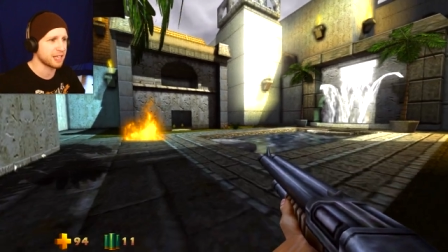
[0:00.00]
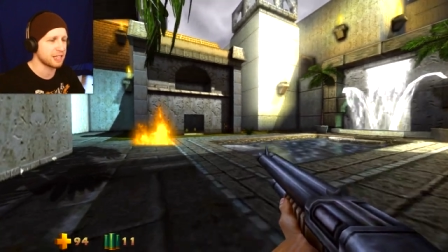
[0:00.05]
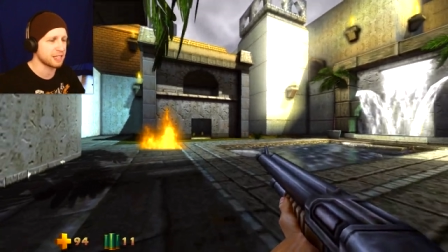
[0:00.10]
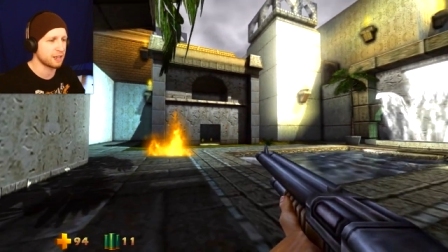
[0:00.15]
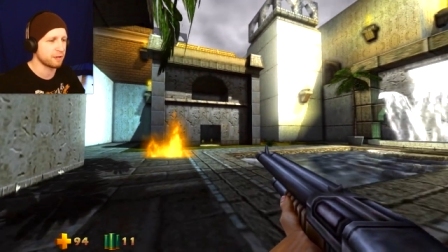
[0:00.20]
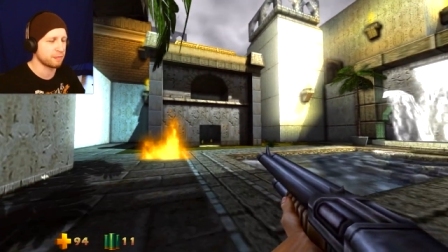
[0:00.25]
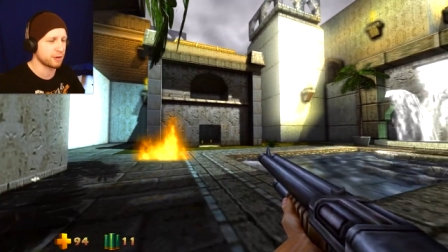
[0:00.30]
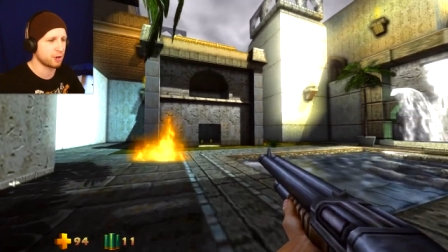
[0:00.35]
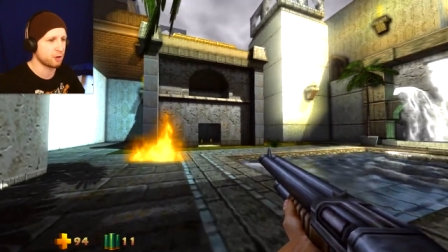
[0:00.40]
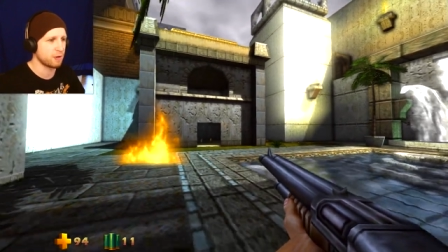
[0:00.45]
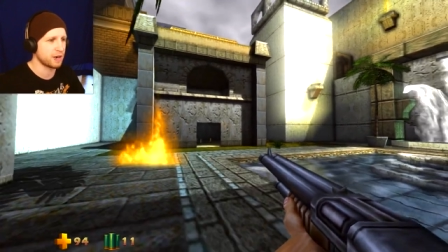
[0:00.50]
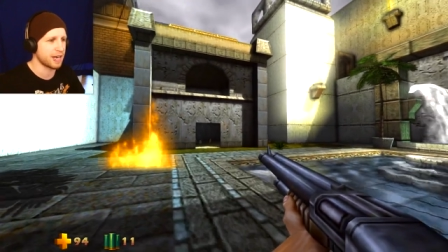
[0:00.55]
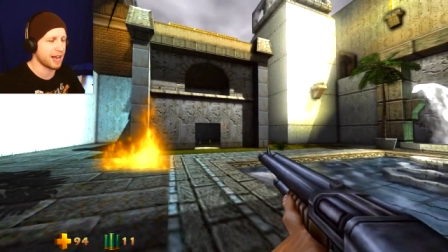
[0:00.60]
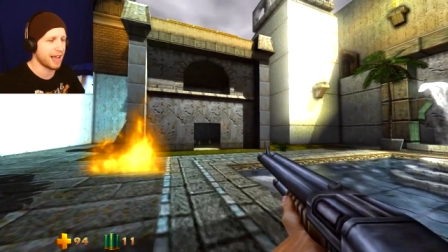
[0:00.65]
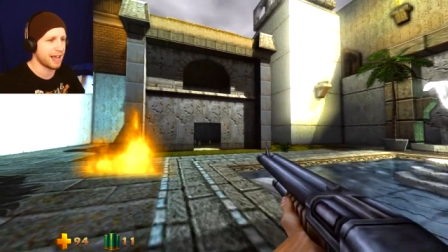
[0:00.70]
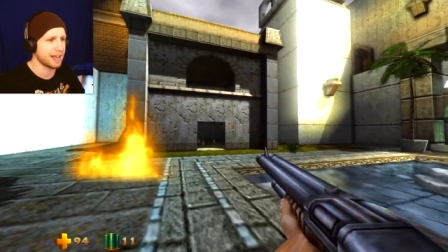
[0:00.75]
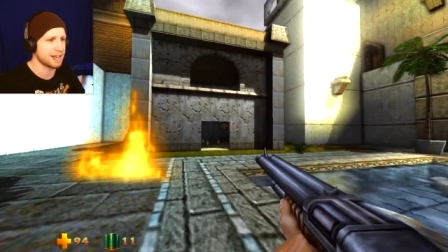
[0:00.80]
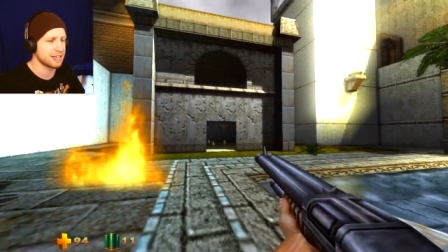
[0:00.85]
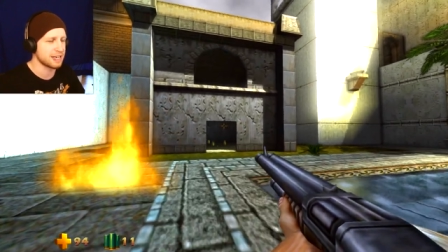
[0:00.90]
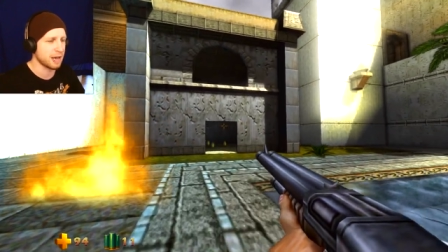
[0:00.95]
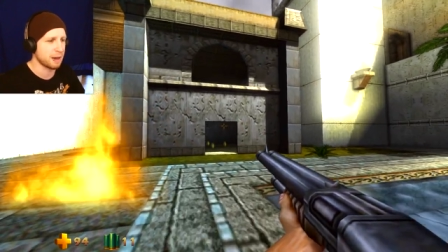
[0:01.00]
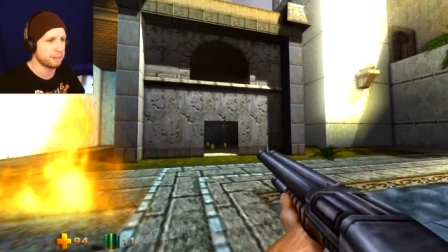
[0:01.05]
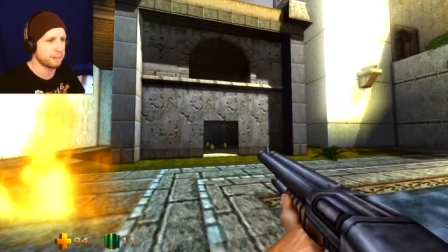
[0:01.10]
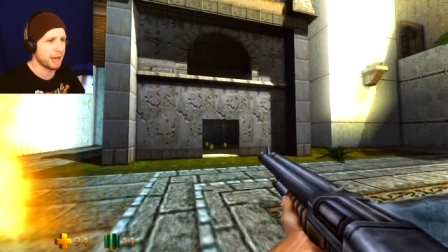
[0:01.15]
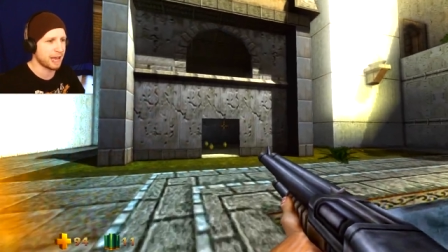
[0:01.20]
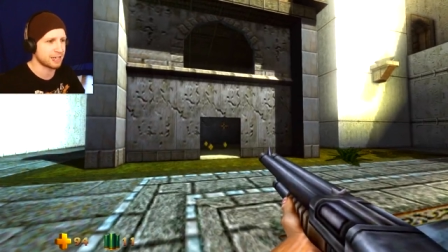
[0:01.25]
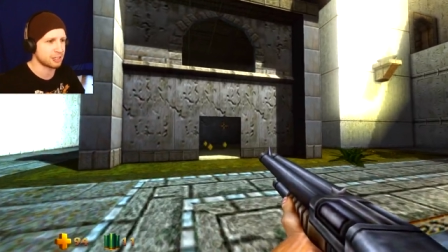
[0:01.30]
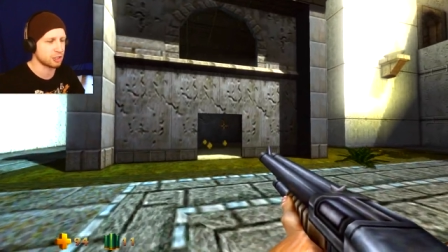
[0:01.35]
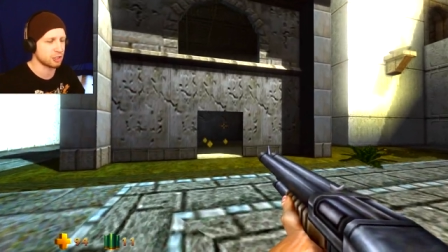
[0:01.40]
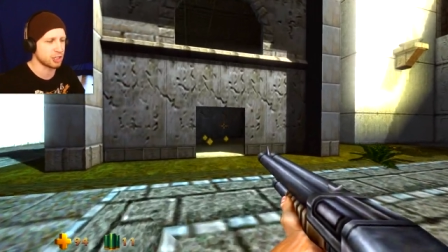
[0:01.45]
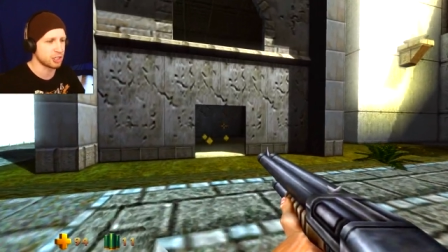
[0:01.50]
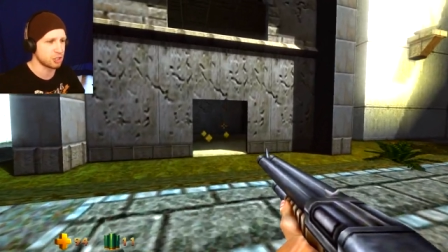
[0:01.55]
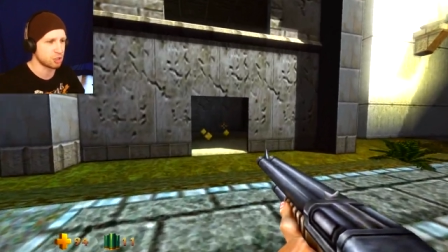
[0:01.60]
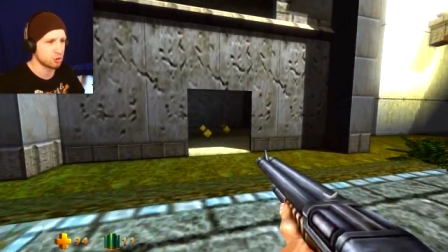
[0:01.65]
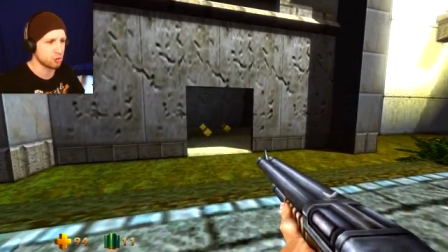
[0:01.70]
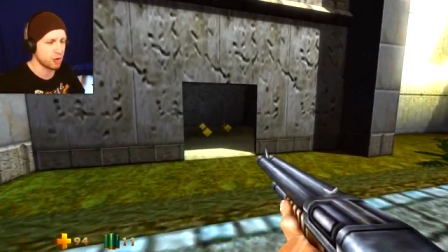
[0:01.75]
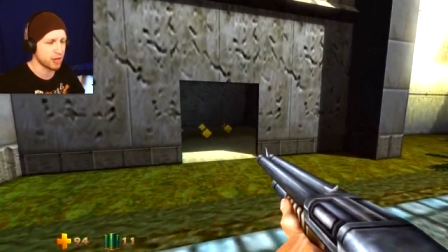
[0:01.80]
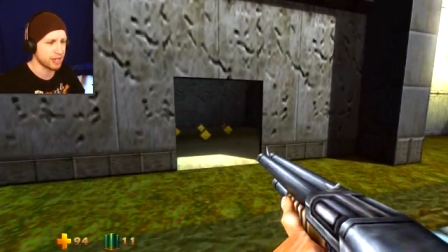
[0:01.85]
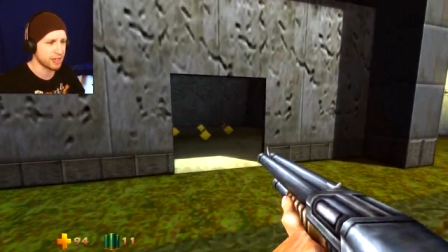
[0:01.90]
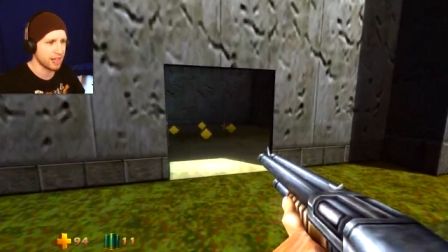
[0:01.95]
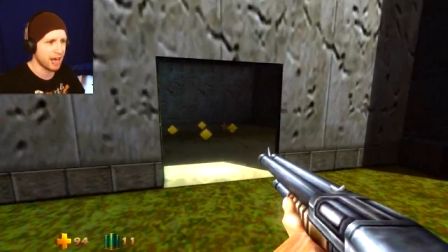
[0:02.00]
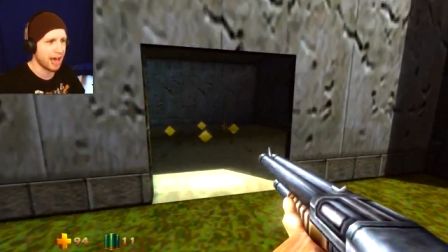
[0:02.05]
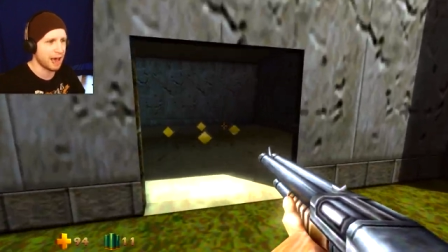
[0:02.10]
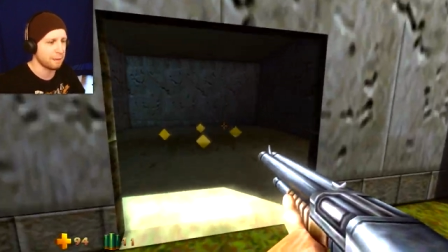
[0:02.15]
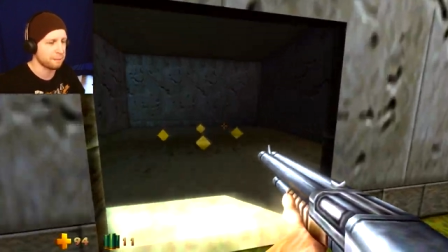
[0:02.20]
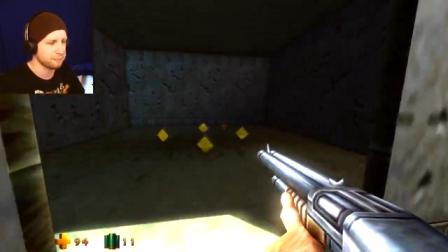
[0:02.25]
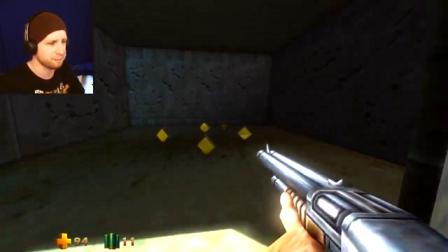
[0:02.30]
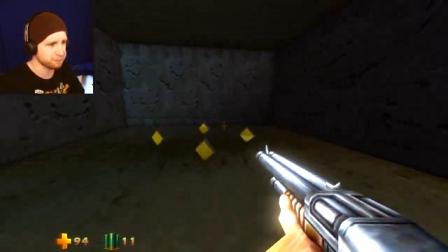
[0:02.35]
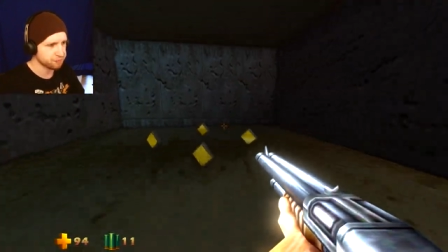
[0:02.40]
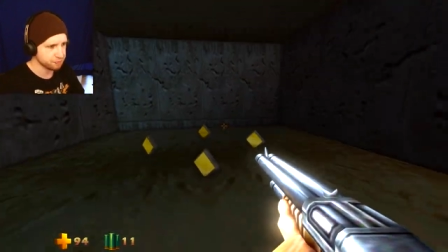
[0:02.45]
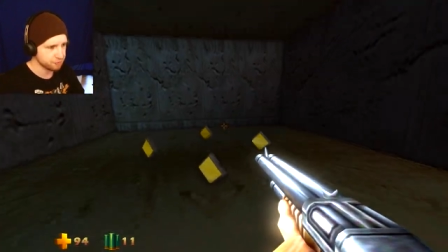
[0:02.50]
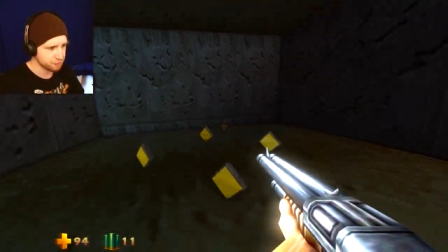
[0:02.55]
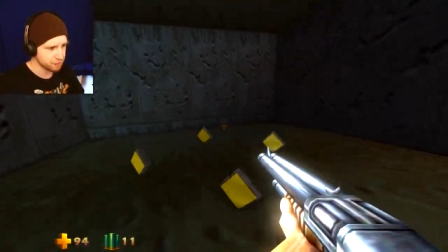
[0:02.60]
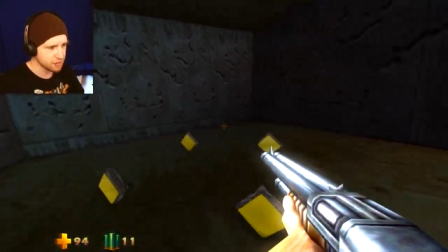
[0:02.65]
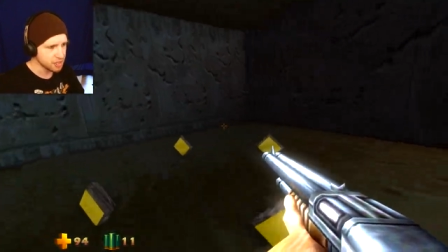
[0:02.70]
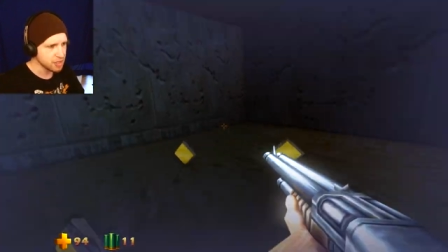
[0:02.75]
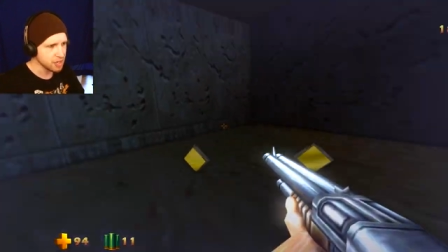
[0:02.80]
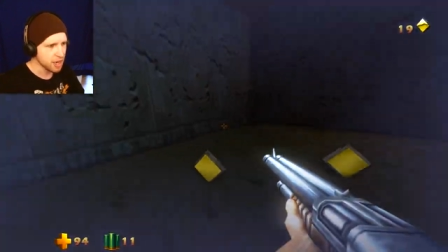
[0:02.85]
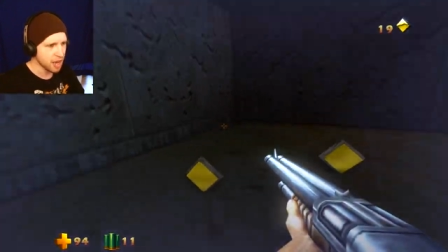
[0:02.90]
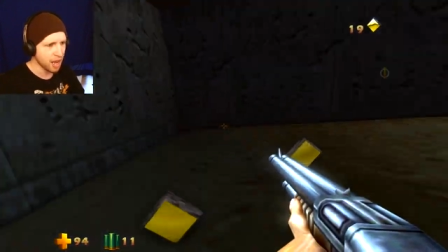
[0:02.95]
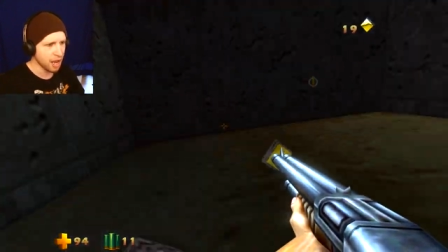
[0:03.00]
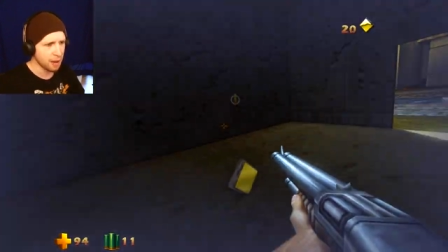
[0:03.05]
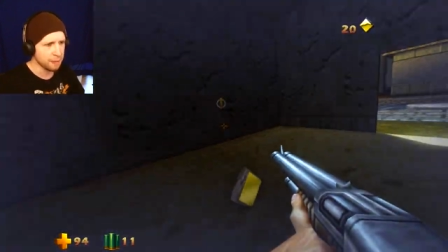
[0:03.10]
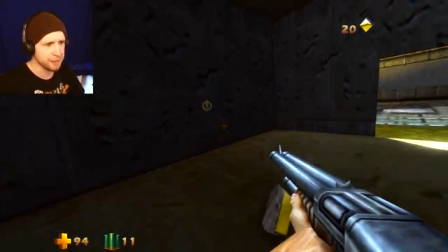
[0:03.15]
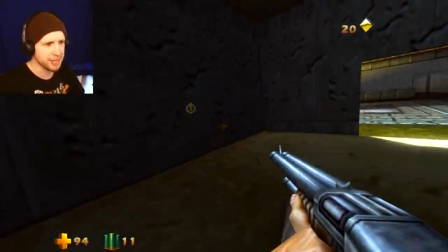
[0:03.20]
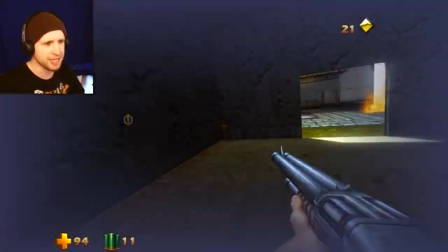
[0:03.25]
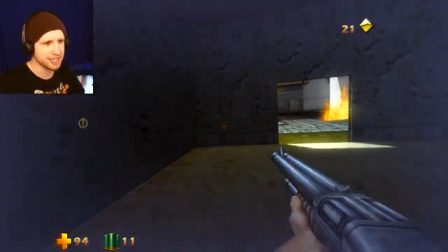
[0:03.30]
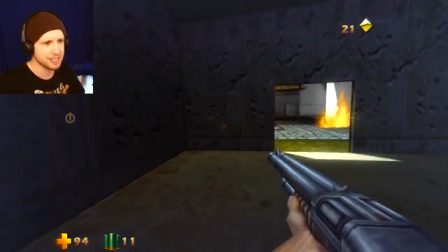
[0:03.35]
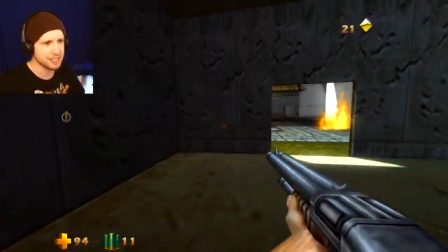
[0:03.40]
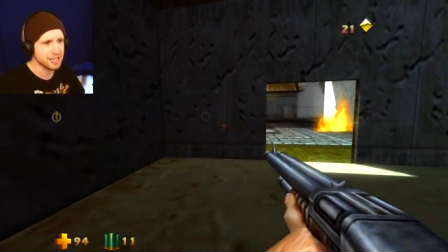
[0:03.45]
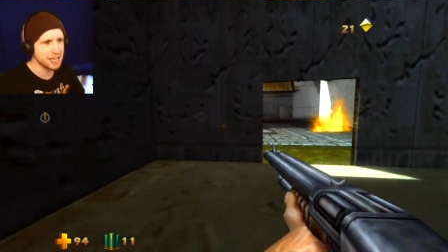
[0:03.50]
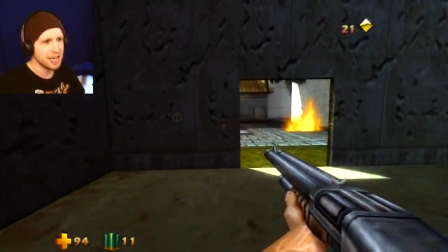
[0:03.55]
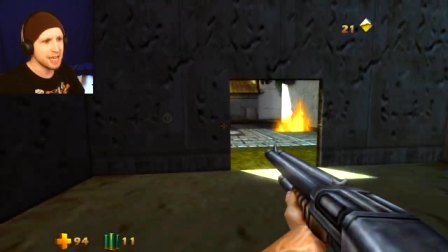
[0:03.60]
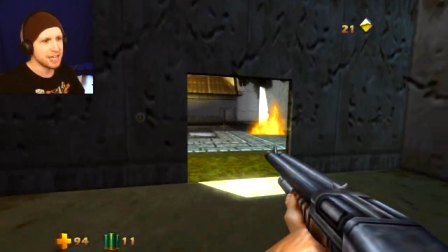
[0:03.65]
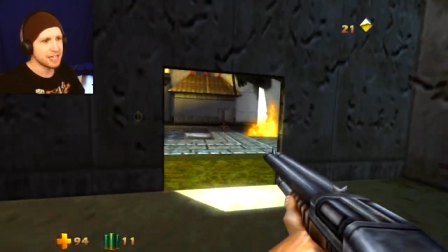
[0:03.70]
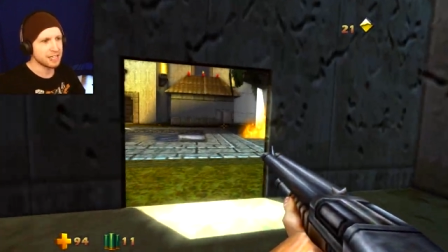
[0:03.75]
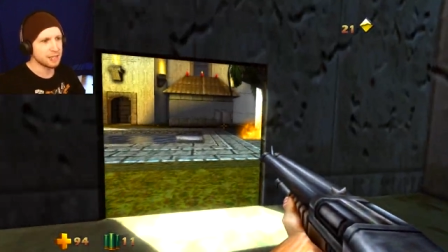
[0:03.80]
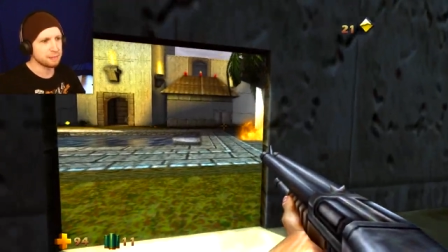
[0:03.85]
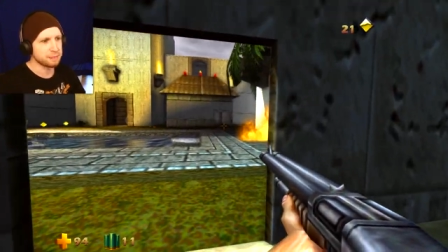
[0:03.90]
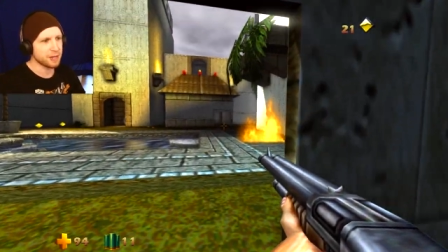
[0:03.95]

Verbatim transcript: that they were going to end up actually doing that. Uh, because the